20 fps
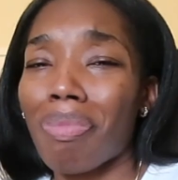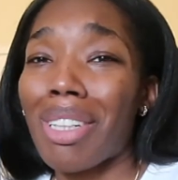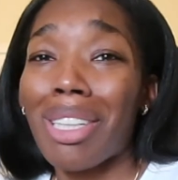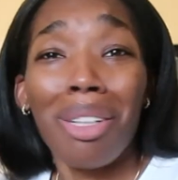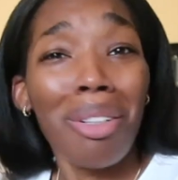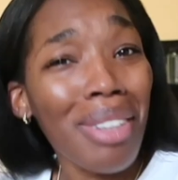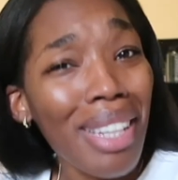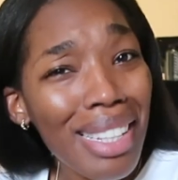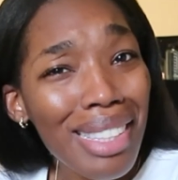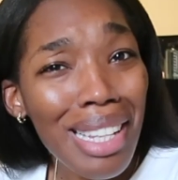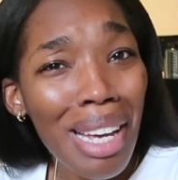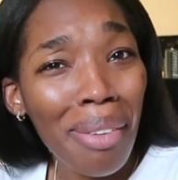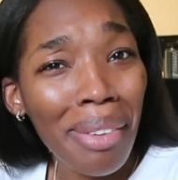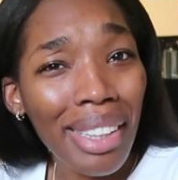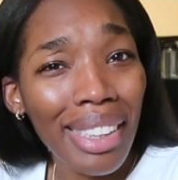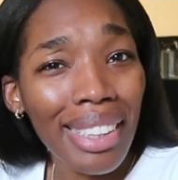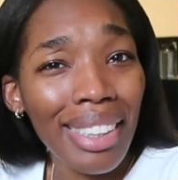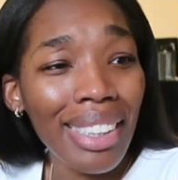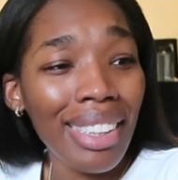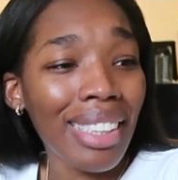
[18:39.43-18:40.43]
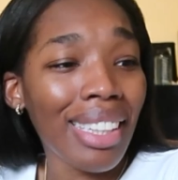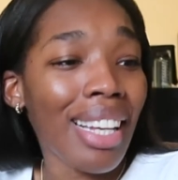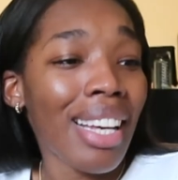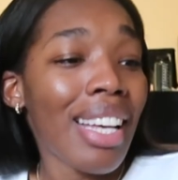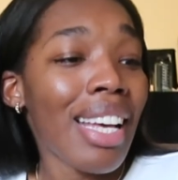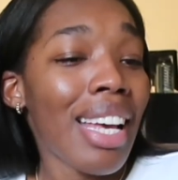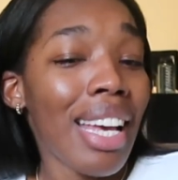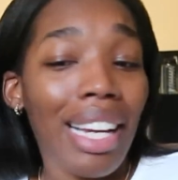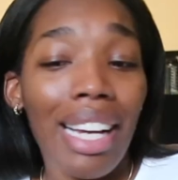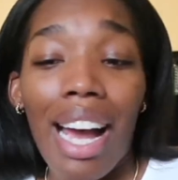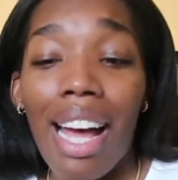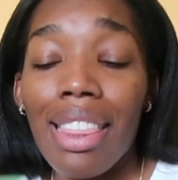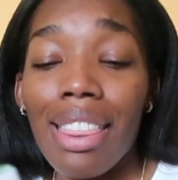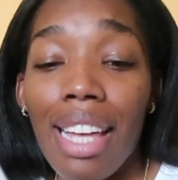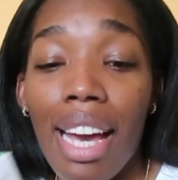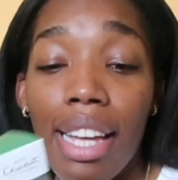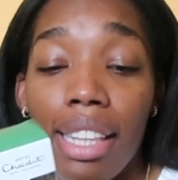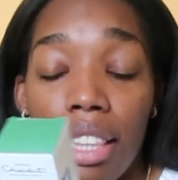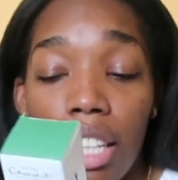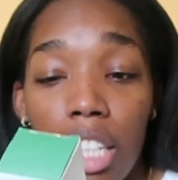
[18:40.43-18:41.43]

Don't that sound good? Got that.